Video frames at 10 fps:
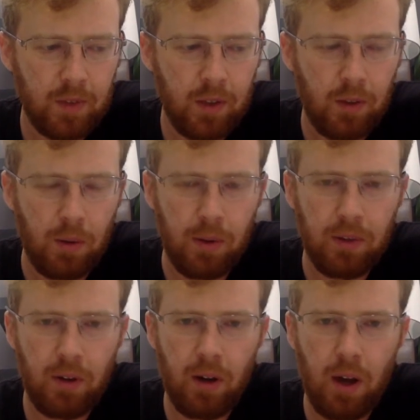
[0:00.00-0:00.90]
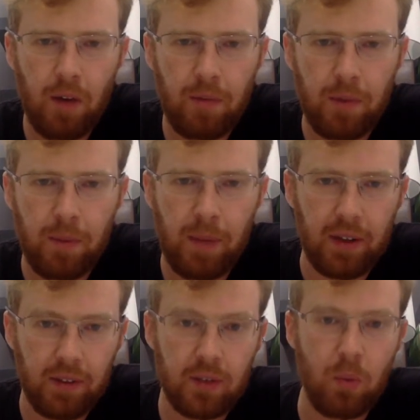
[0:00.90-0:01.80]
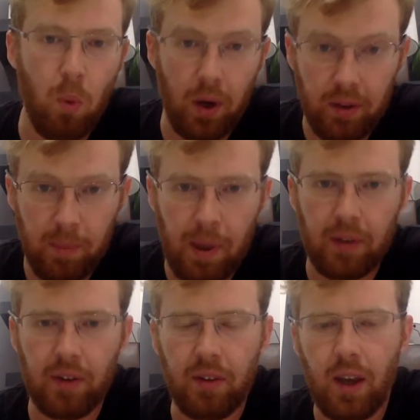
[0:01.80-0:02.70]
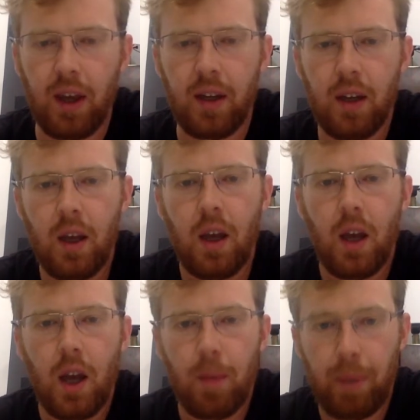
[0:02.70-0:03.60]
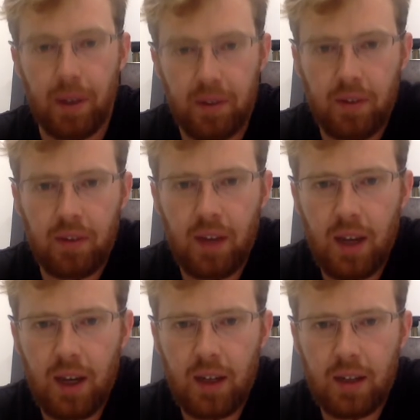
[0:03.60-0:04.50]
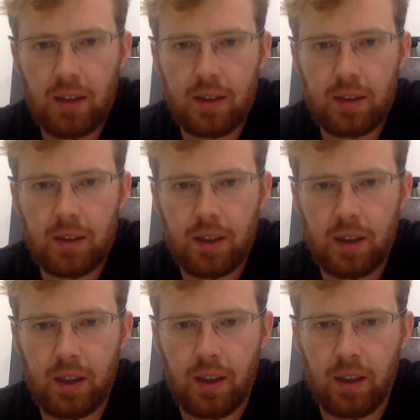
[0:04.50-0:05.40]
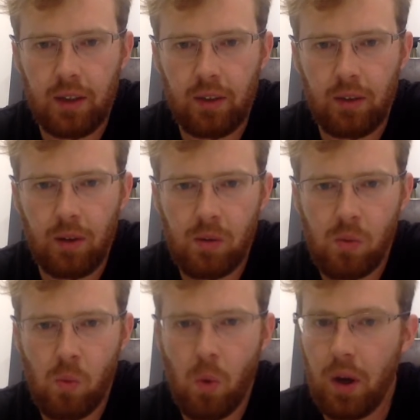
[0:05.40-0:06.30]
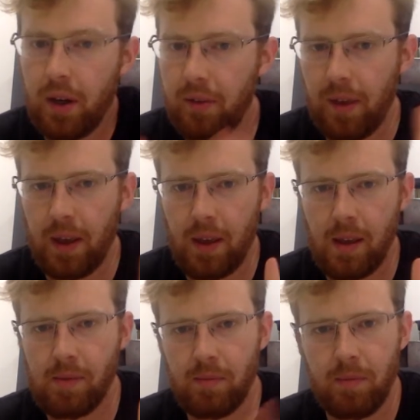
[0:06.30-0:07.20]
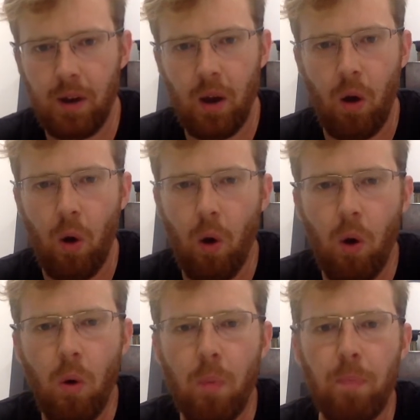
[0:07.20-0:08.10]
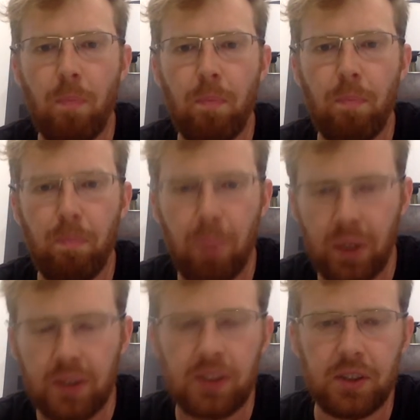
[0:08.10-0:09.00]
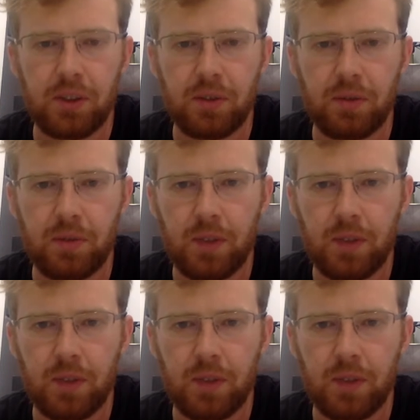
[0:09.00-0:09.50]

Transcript: So I want to start off with the basics. What is a pesticide? A pesticide is one of a whole bunch of